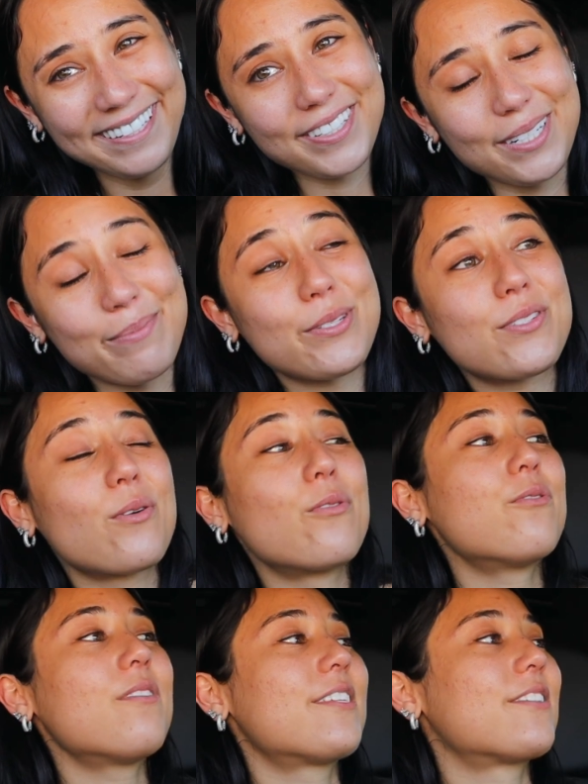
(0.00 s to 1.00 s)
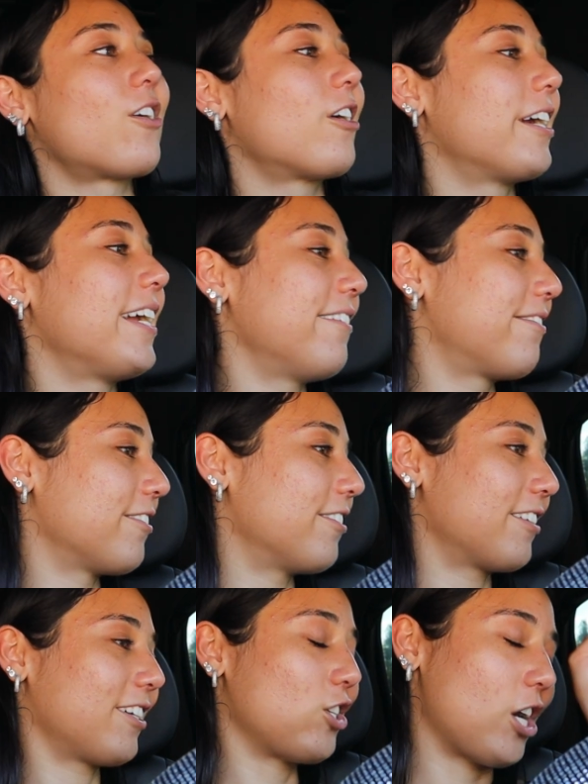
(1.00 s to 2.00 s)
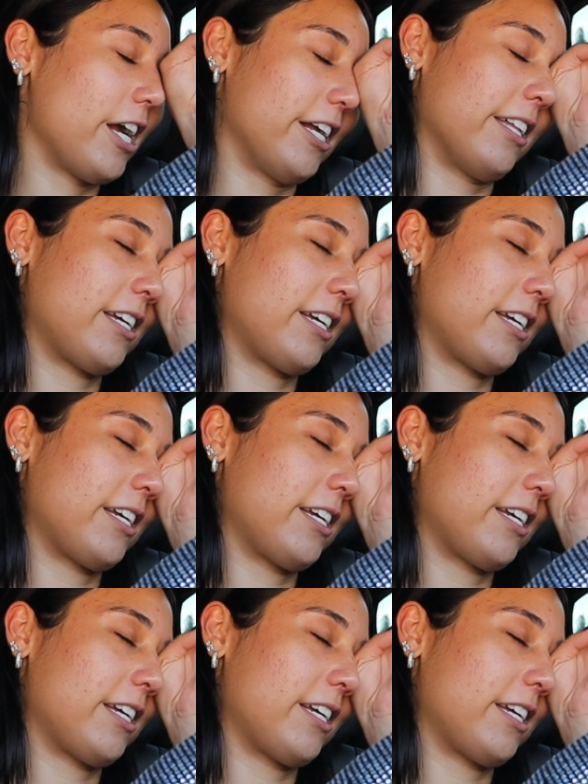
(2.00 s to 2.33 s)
And I'm so sorry for crying.